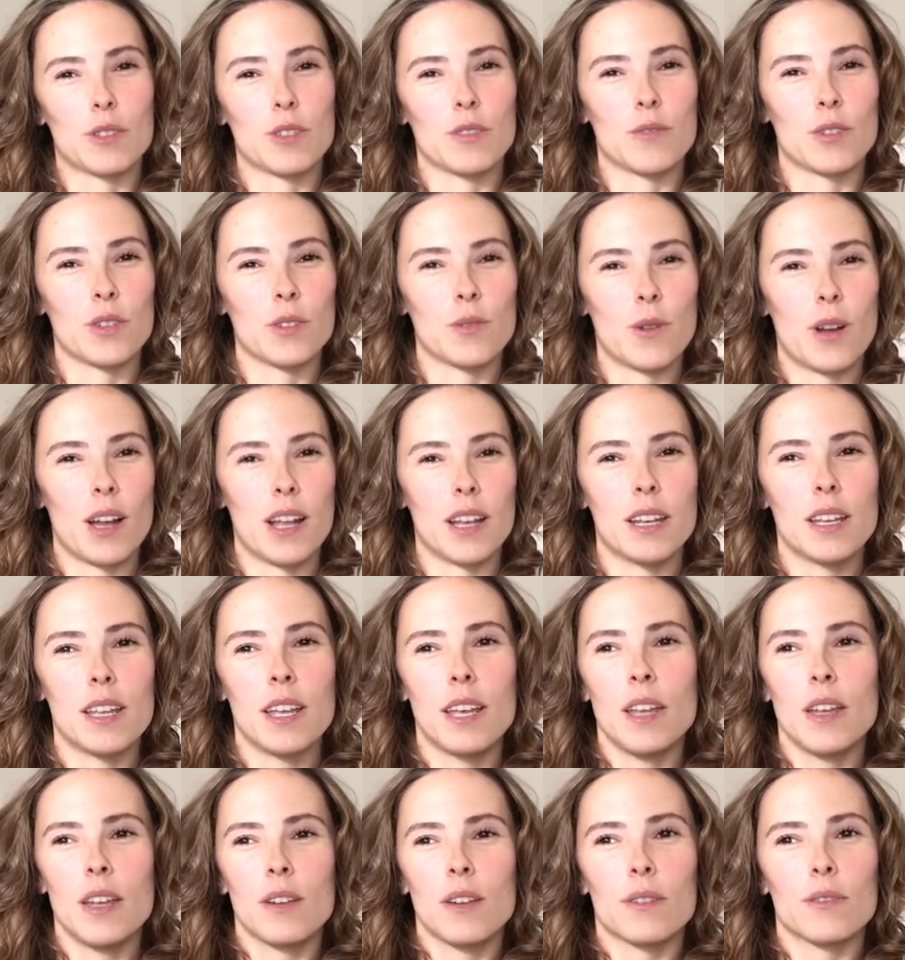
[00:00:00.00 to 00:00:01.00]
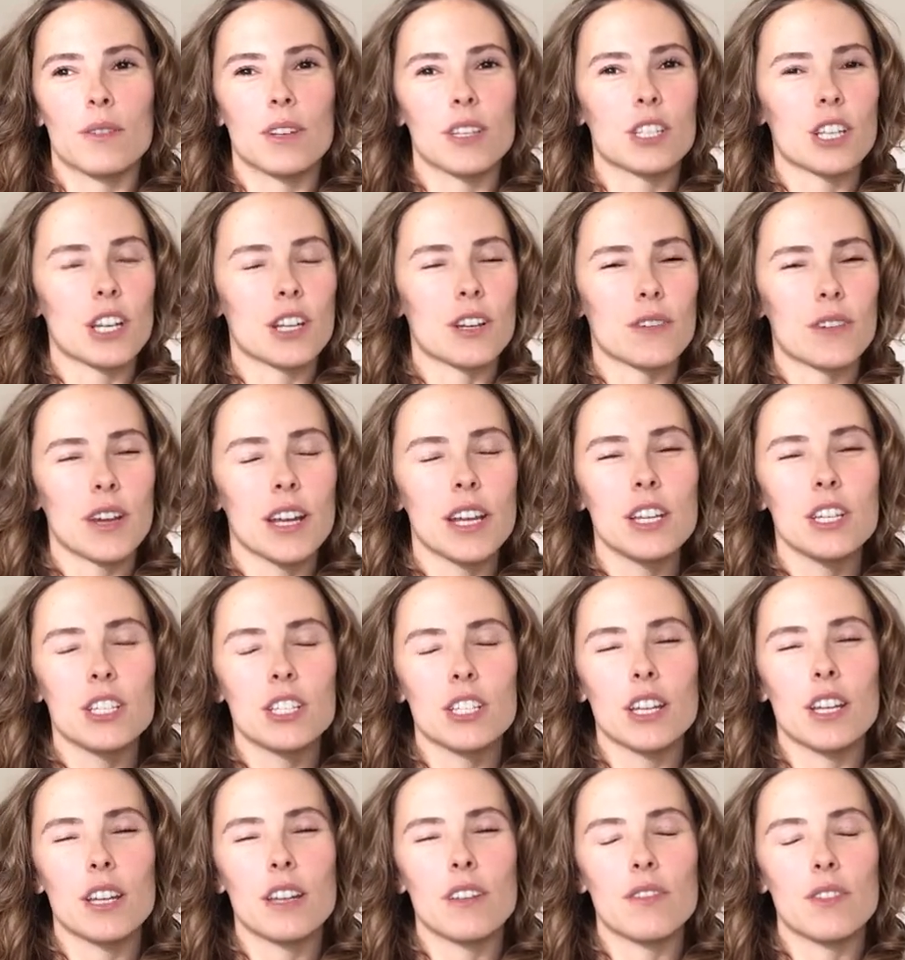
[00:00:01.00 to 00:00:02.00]
So if you want
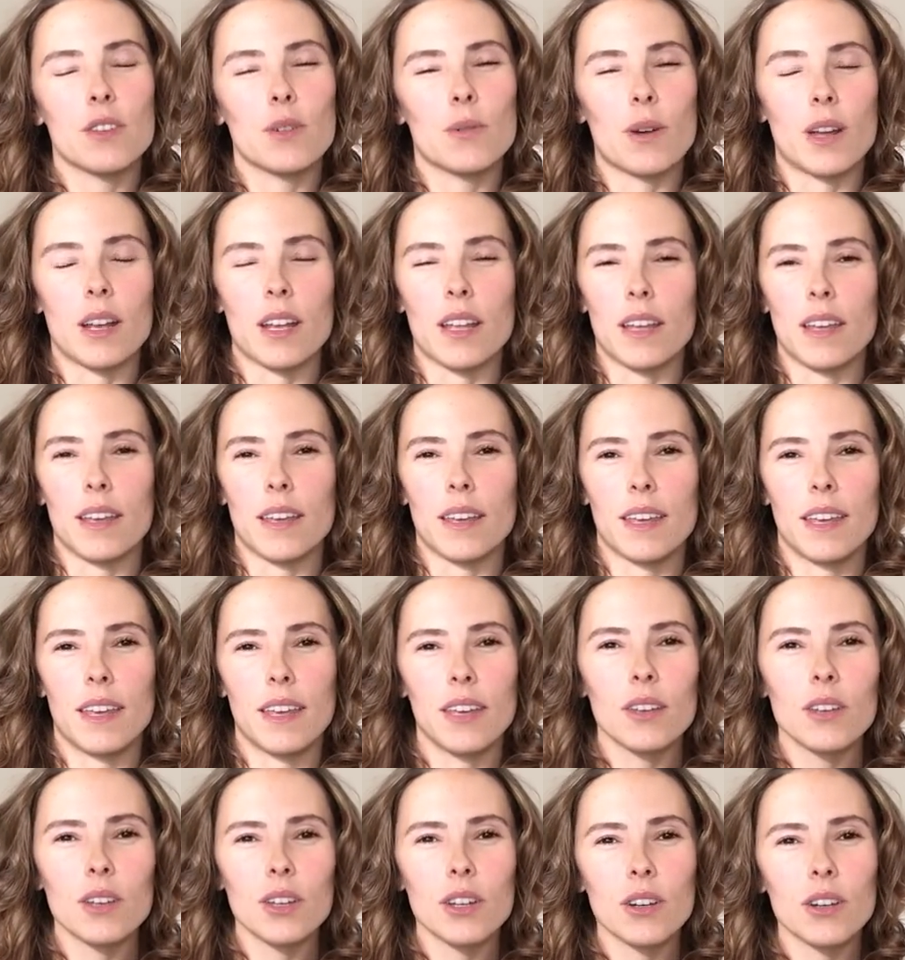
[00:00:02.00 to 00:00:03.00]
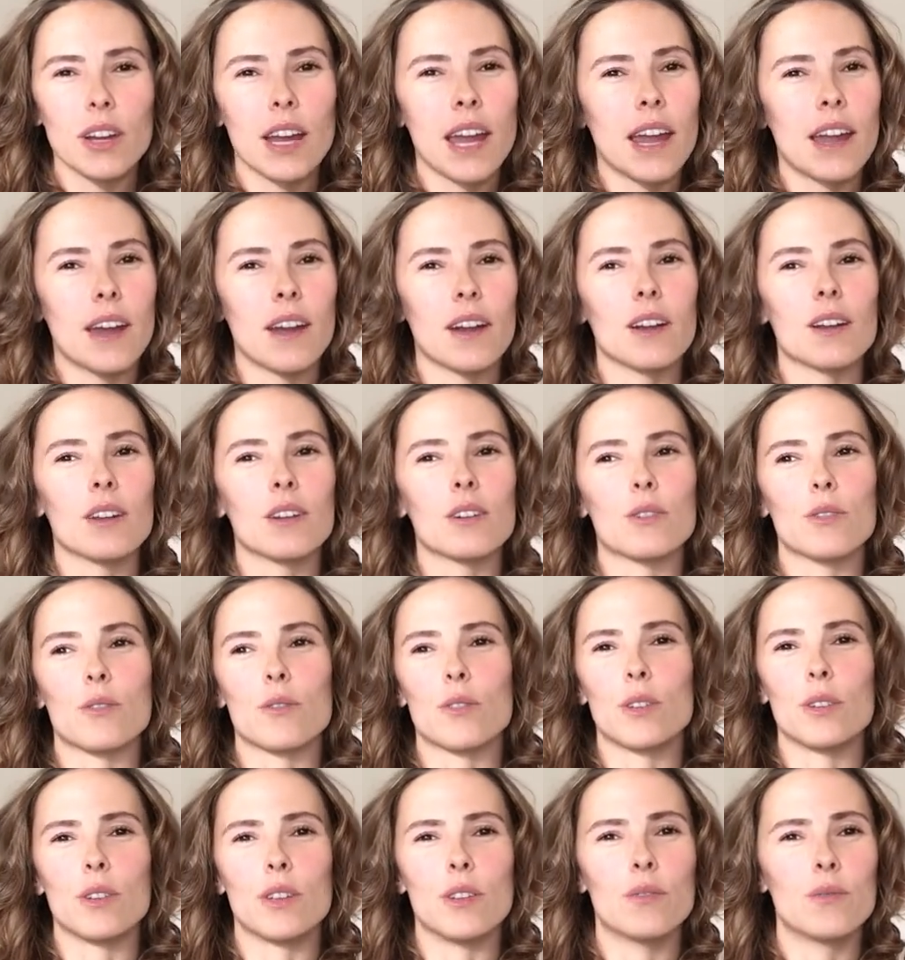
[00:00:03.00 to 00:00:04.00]
regeneration, if you want to heal your hair, or
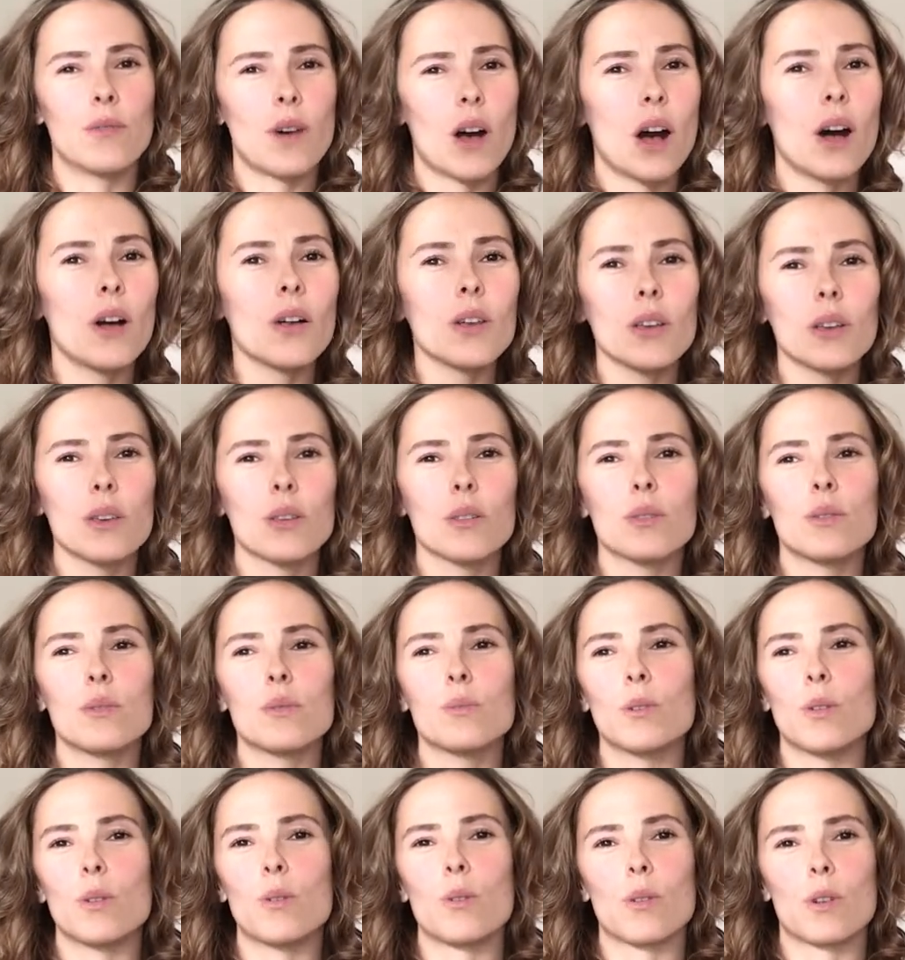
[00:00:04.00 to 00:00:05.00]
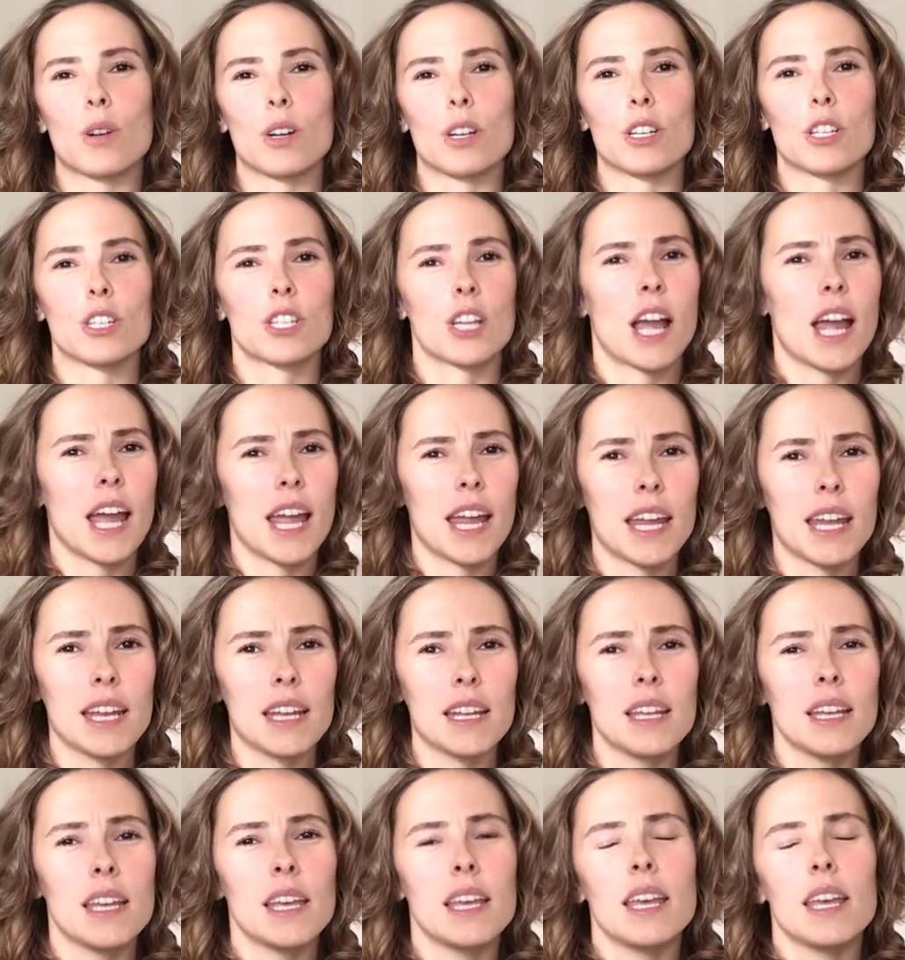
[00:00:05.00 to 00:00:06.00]
if you need volume or
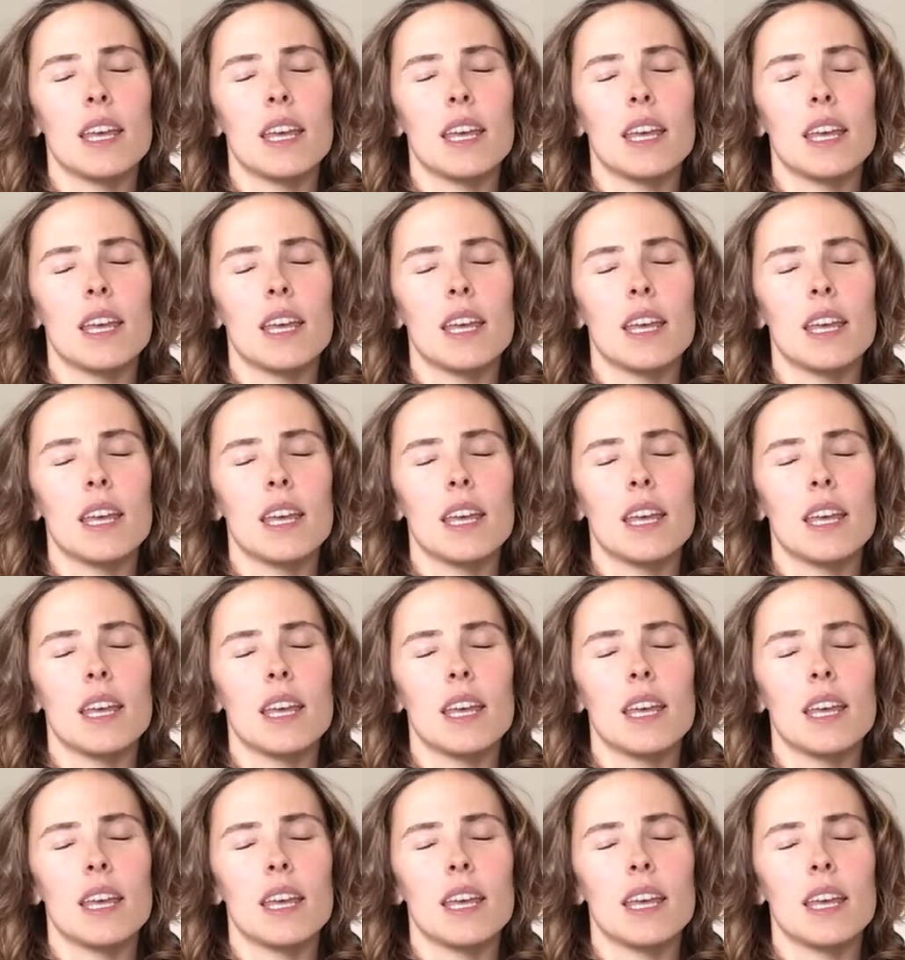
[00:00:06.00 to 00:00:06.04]
shine,